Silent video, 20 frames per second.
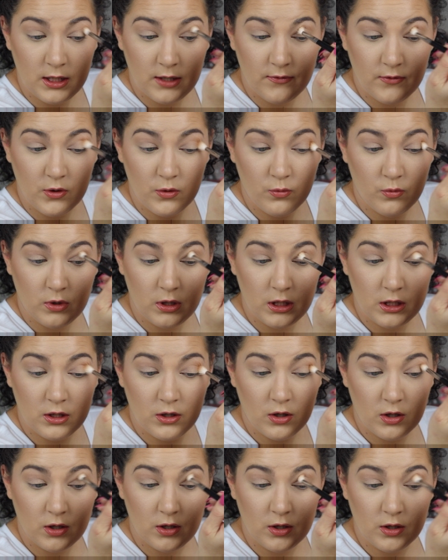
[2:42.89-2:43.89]
If you want it
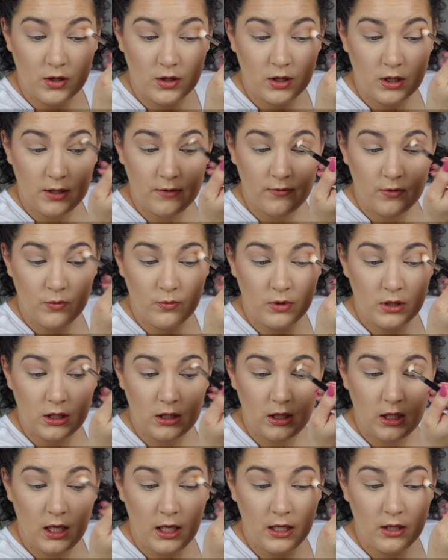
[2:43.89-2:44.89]
darker, if you want
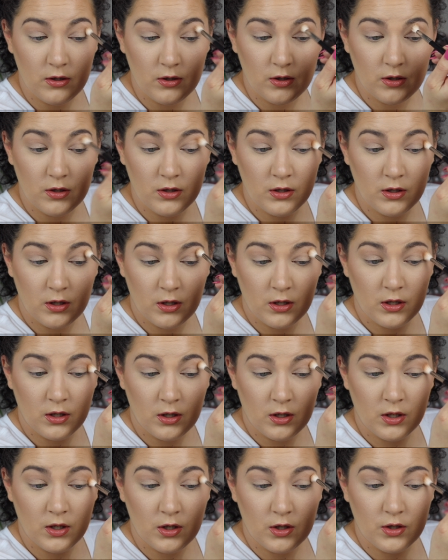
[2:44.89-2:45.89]
it lighter,
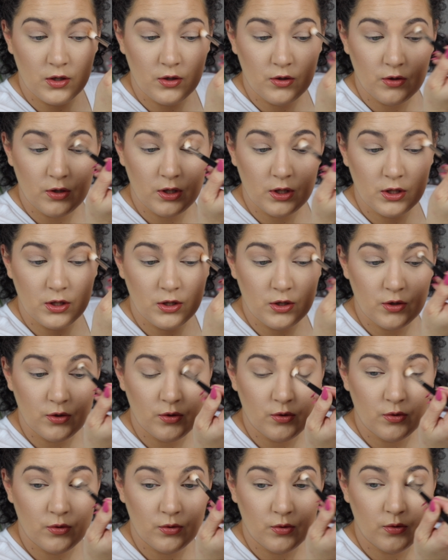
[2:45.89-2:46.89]
you can
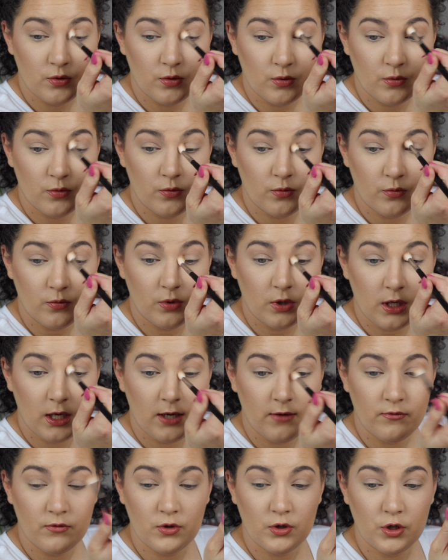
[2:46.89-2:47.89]
do
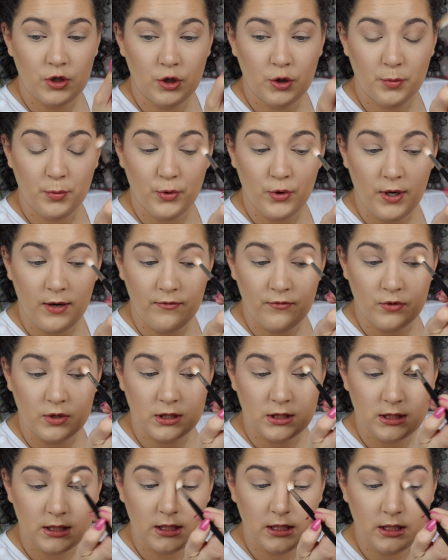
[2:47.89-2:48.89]
whatever your
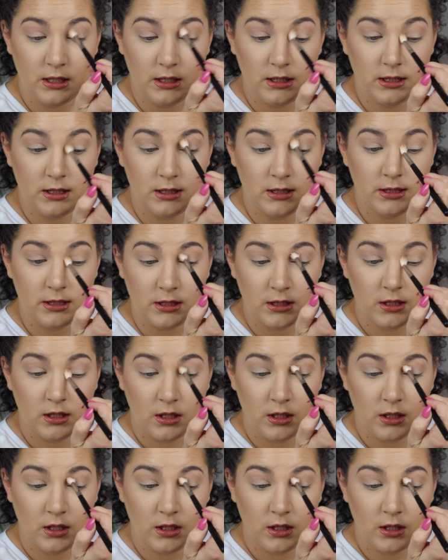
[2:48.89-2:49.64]
preference is.